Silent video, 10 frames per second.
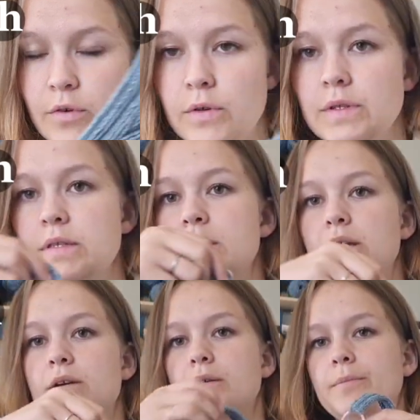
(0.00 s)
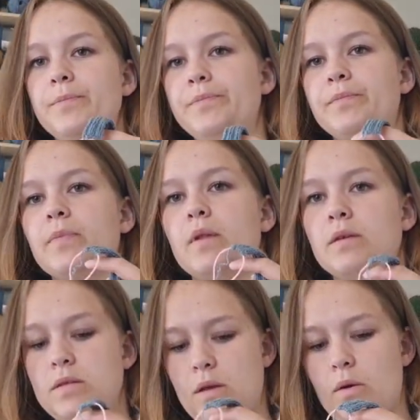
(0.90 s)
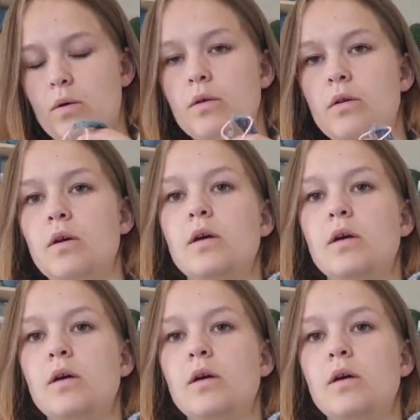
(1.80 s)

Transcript: front here. So